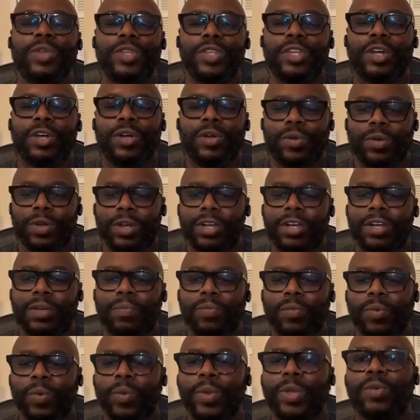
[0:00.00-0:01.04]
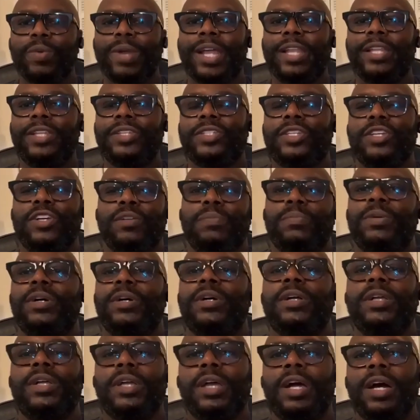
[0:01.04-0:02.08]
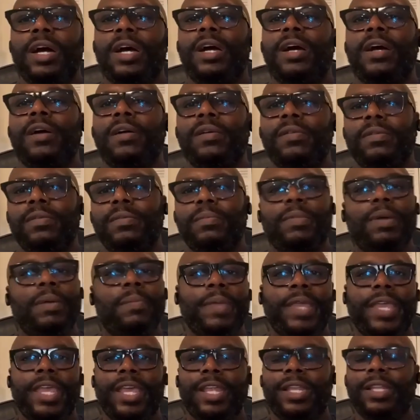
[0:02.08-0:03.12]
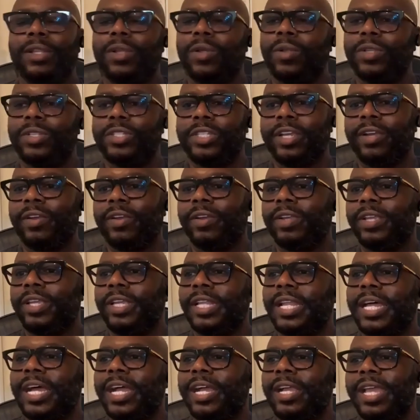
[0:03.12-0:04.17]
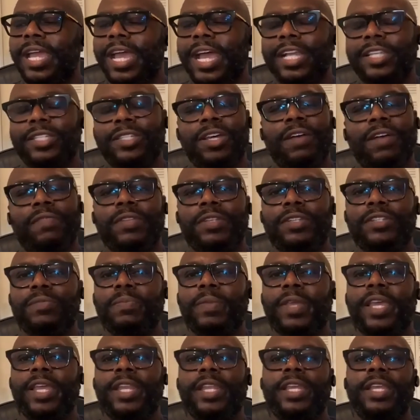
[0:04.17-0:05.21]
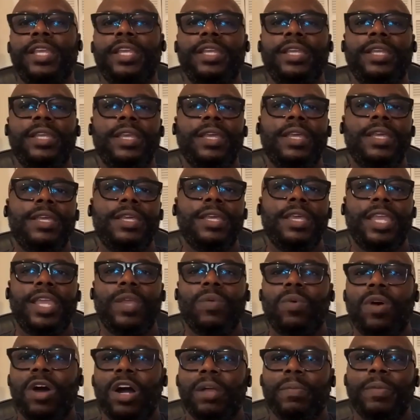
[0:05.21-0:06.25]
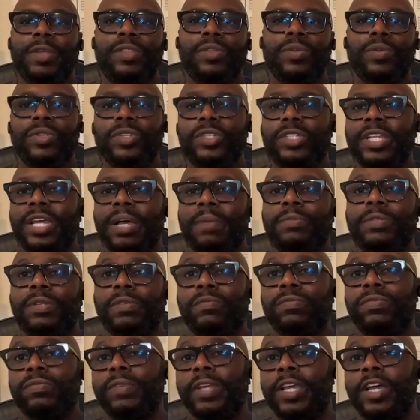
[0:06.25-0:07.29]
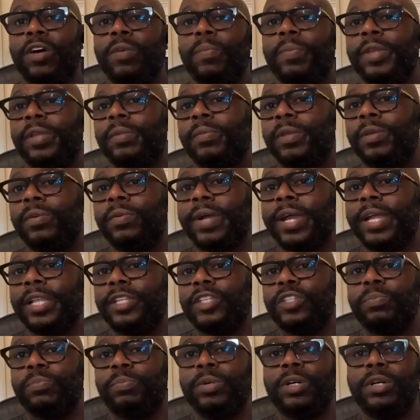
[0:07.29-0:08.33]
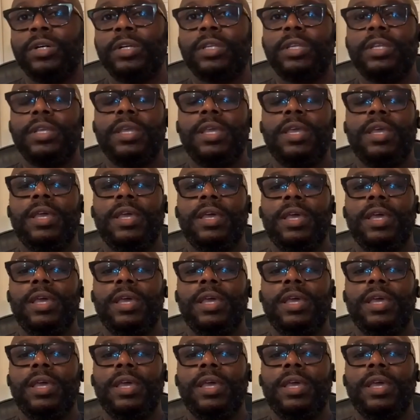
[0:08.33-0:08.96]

Well, you know, um, when we were writing this cookbook, uh, my man Lolis Eric Elie, hats off to this man. He he walked me through the steps of helping me write this book,